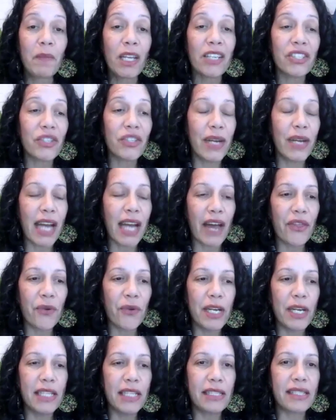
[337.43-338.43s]
so in other
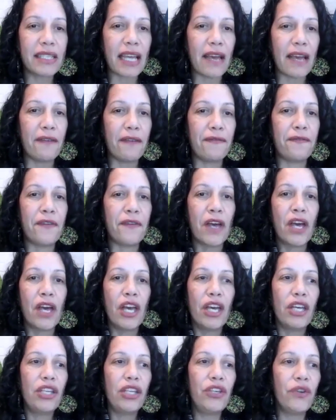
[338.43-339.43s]
words, if
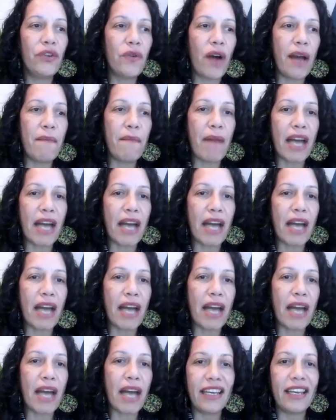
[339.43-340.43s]
you are
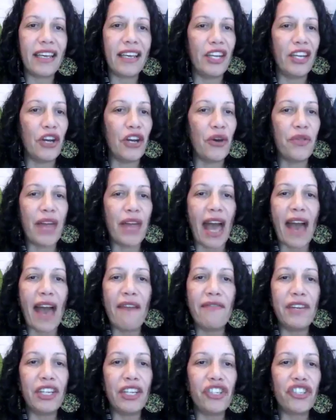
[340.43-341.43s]
imagining, you know, the
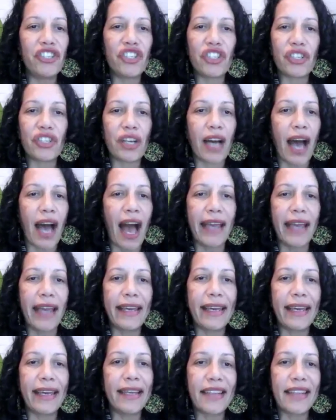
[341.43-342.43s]
average
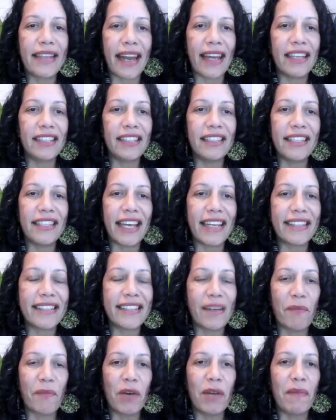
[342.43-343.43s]
hiking trail that
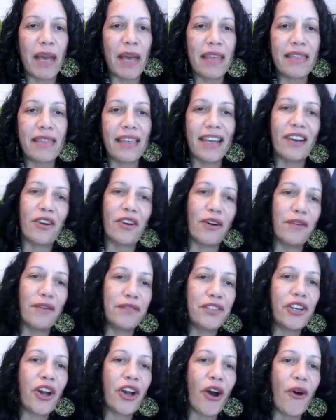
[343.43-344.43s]
someone may think of
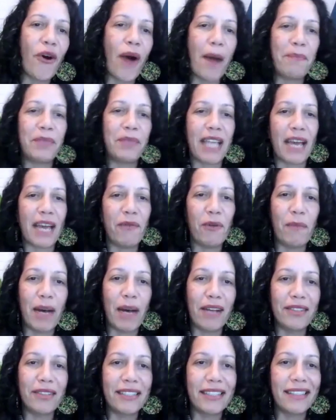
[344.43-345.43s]
to go up Table
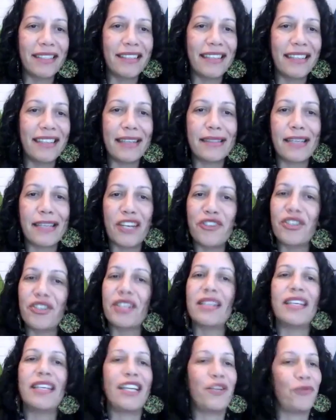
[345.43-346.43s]
Mountain,
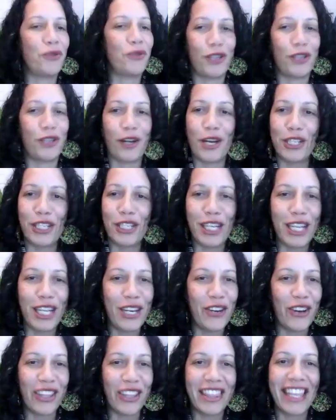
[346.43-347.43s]
etc. It was largely
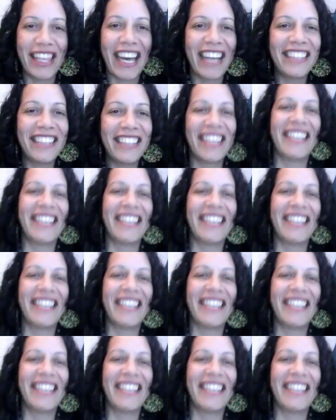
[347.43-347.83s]
not that.